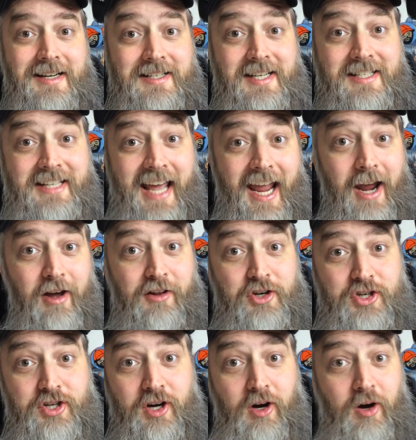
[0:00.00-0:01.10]
Today on the
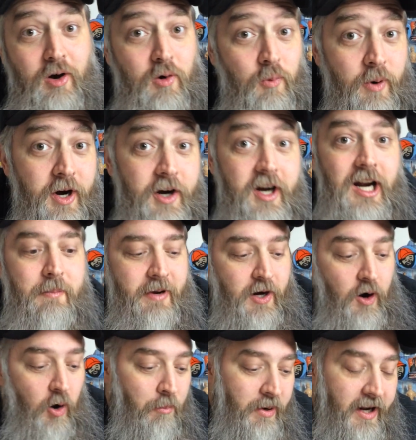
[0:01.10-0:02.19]
show, we're going to be
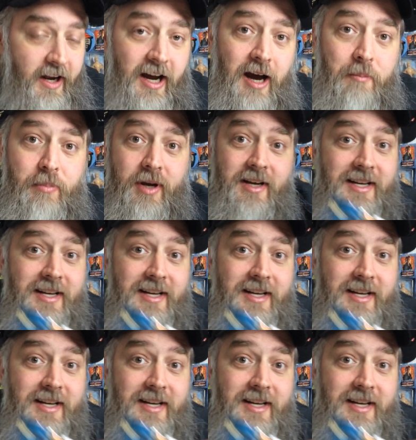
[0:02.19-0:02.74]
opening up